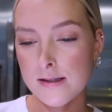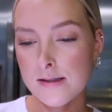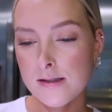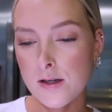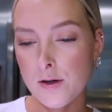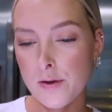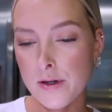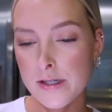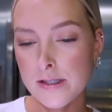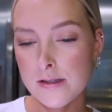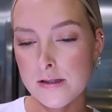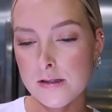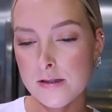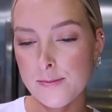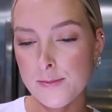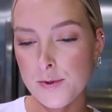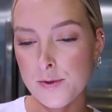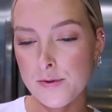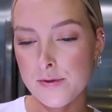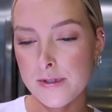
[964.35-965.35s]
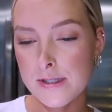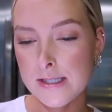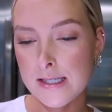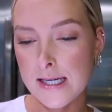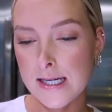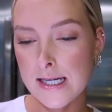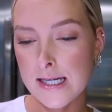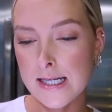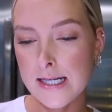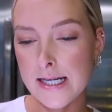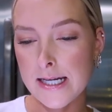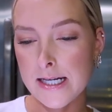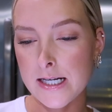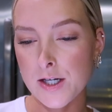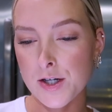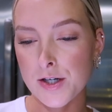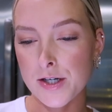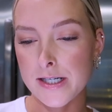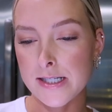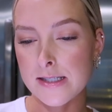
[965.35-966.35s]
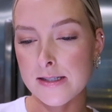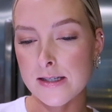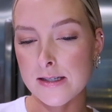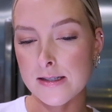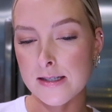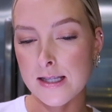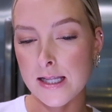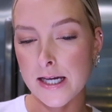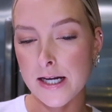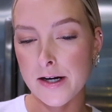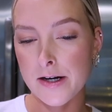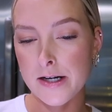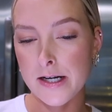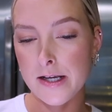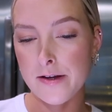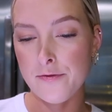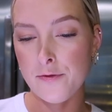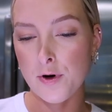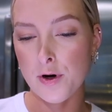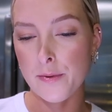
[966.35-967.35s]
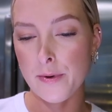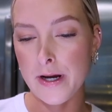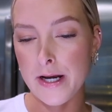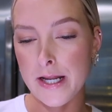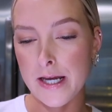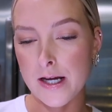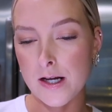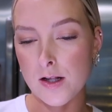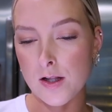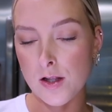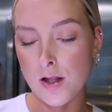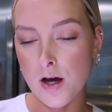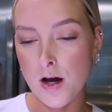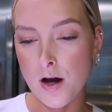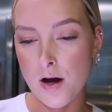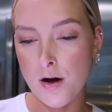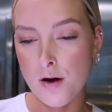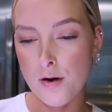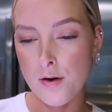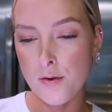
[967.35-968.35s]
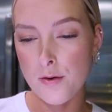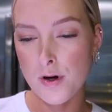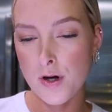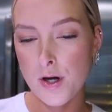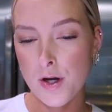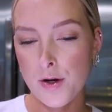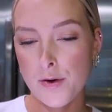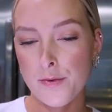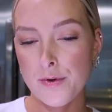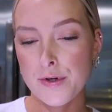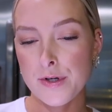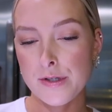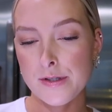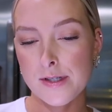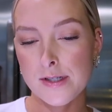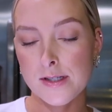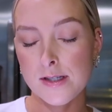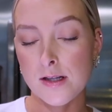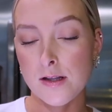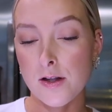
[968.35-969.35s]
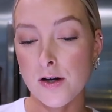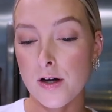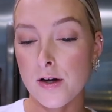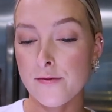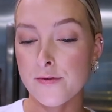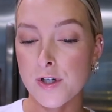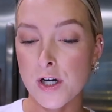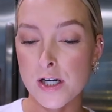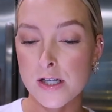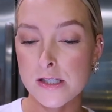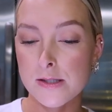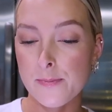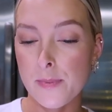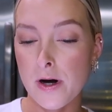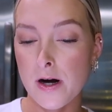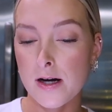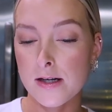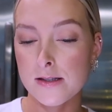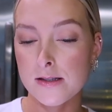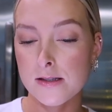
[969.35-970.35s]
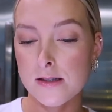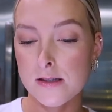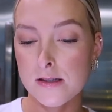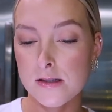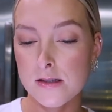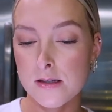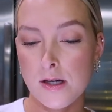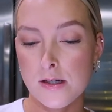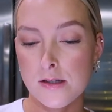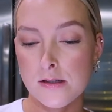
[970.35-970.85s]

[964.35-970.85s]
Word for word: So it smooths skin and increases clarity for a radiant glow, reduces the look of dark spots,